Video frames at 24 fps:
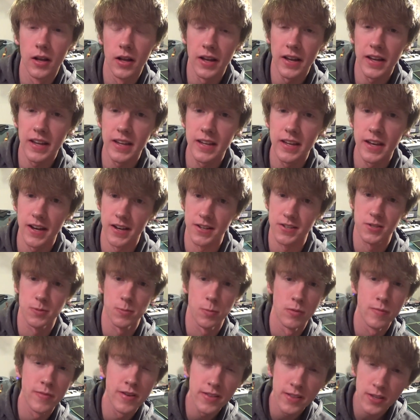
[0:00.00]
Yes,
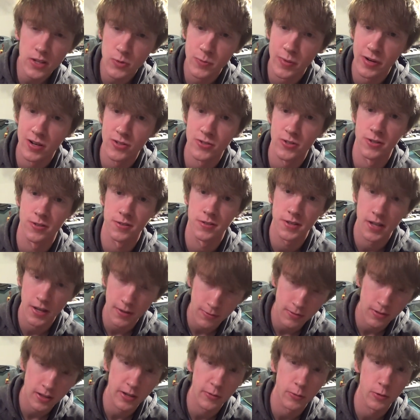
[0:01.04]
Prometheus barrels are
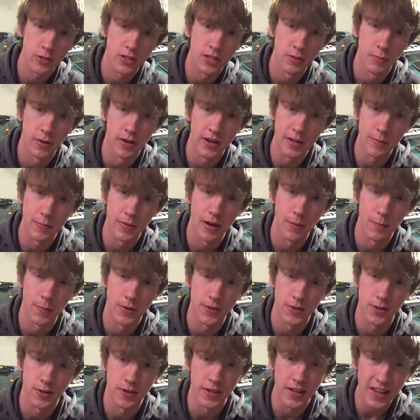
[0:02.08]
definitely worth the money in my
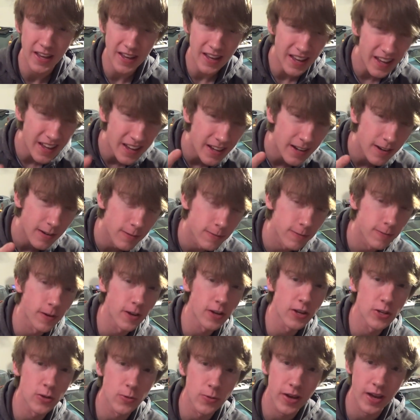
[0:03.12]
opinion, if
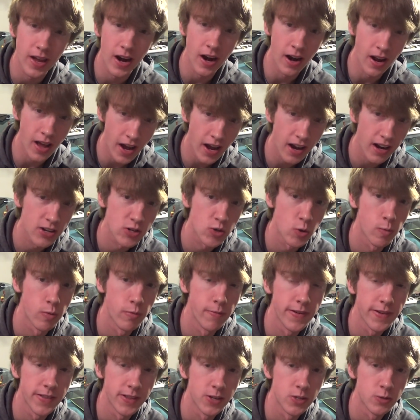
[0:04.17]
you get an actual
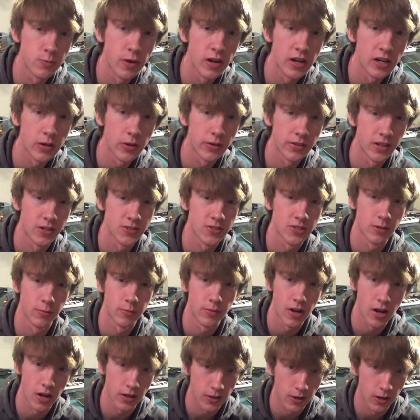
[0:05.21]
Prometheus barrel, not some
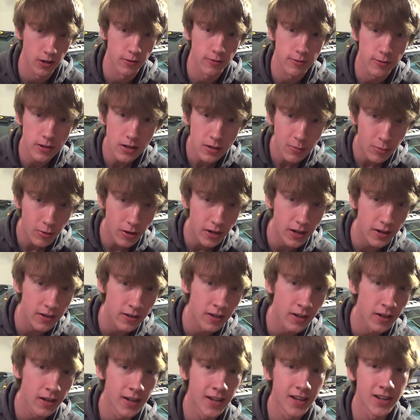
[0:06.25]
knockoff rebrand.
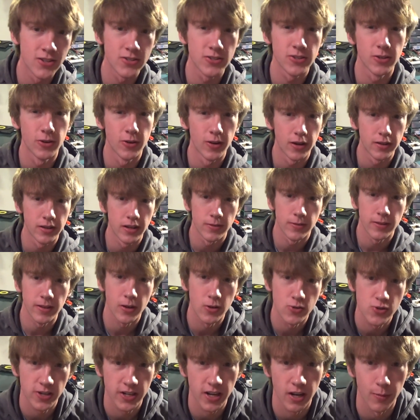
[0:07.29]
So I definitely go
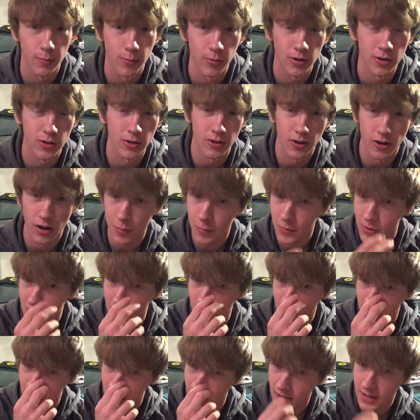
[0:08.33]
check out Brill Armory
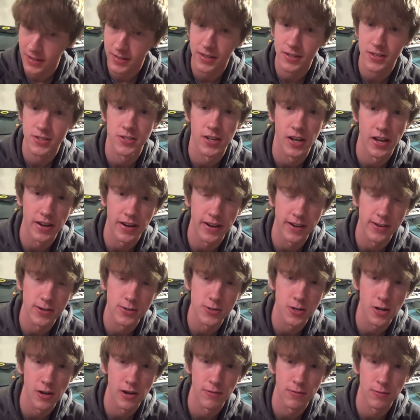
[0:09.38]
or Clandestine
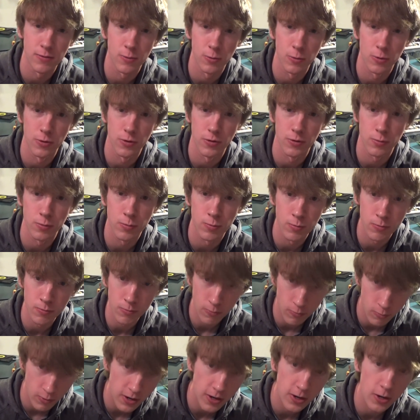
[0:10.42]
Airsoft for
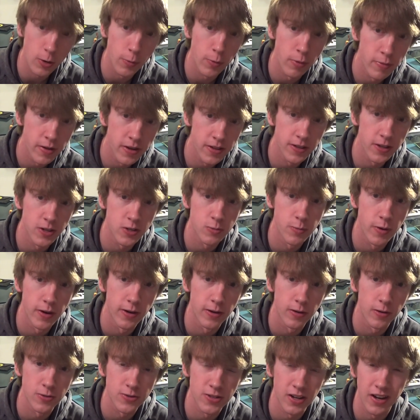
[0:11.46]
real Prometheus
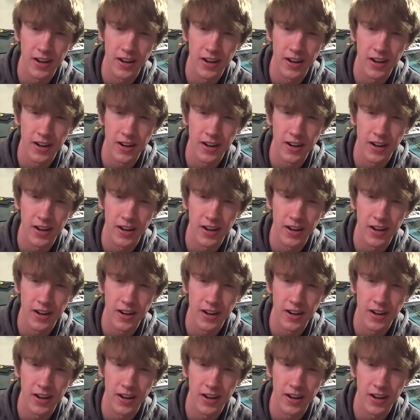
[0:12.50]
barrels.